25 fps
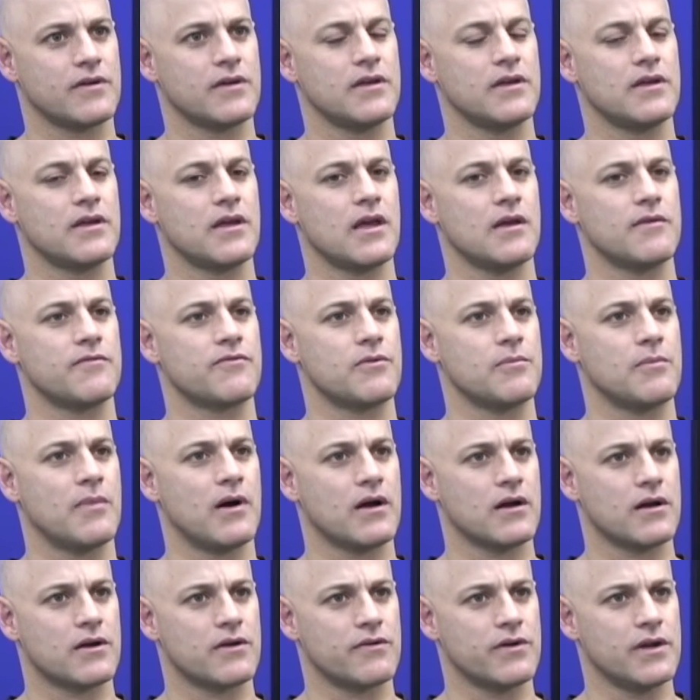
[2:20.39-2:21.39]
He came from
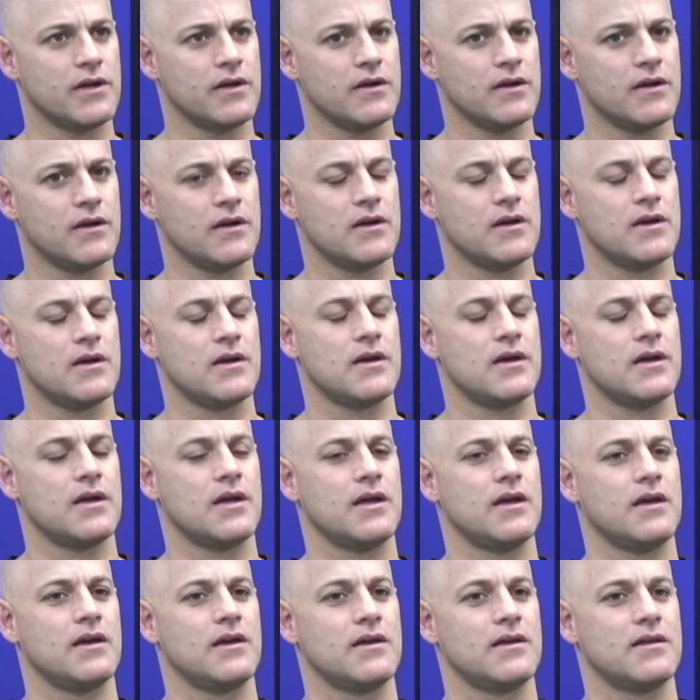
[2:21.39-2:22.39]
Hungary,
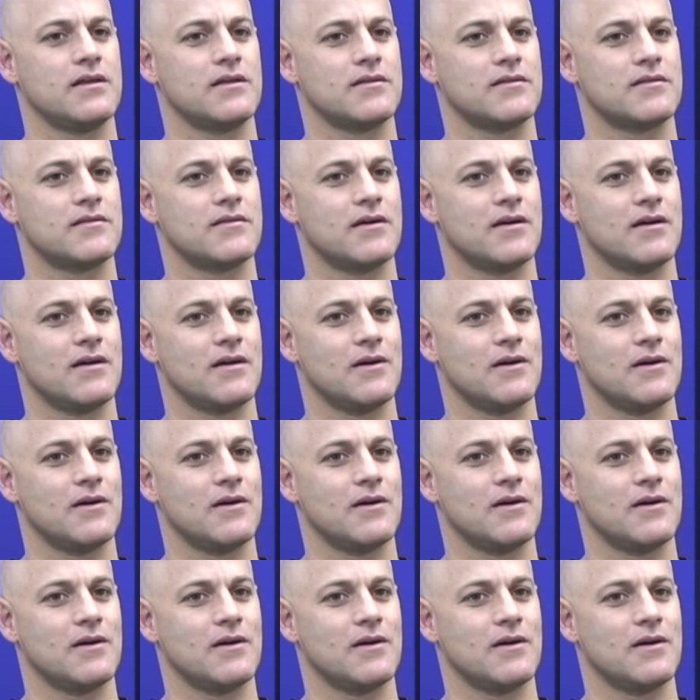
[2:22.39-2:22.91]
and